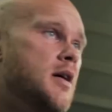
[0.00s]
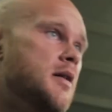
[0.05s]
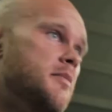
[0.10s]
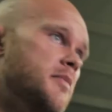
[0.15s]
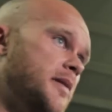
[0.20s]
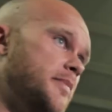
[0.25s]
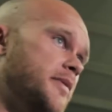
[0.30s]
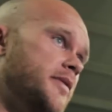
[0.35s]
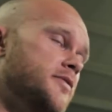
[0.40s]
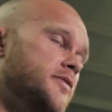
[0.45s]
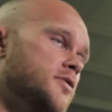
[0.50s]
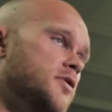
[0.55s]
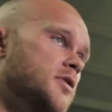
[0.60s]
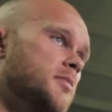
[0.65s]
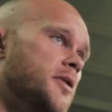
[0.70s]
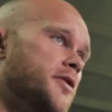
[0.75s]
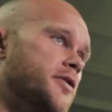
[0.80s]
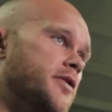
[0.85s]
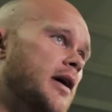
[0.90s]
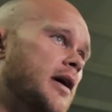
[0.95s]
Maybe even do them
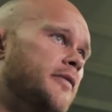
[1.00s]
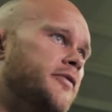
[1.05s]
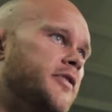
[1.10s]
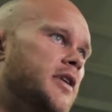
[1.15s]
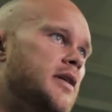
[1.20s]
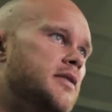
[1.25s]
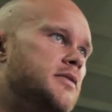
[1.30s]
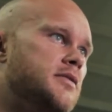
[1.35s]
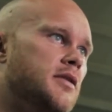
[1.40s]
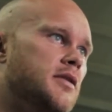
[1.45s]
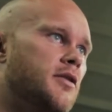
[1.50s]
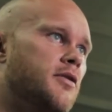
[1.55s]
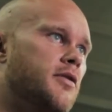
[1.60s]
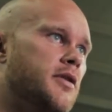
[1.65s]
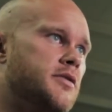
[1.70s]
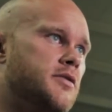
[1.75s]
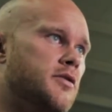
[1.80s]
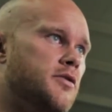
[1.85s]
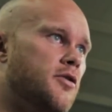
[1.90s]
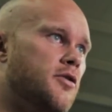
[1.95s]
on your off days to
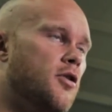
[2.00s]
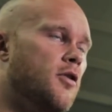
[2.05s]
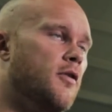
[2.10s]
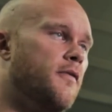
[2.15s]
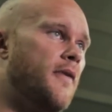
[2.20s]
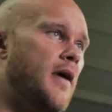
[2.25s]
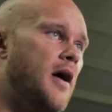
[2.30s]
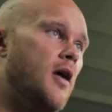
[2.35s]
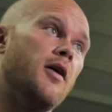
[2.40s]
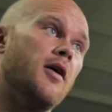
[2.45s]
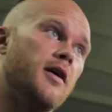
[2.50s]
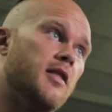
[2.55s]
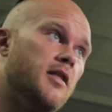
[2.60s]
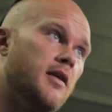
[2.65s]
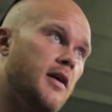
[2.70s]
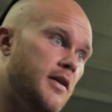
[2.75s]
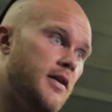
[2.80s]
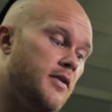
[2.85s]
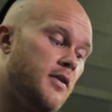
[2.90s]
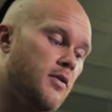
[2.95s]
increase the neural firing
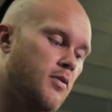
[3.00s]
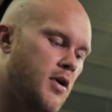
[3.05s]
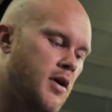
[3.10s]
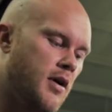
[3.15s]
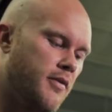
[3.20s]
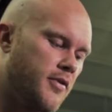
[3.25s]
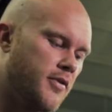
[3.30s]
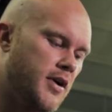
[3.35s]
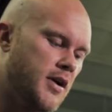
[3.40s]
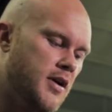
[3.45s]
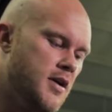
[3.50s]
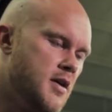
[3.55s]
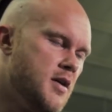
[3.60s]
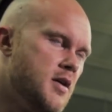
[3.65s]
and the recovery.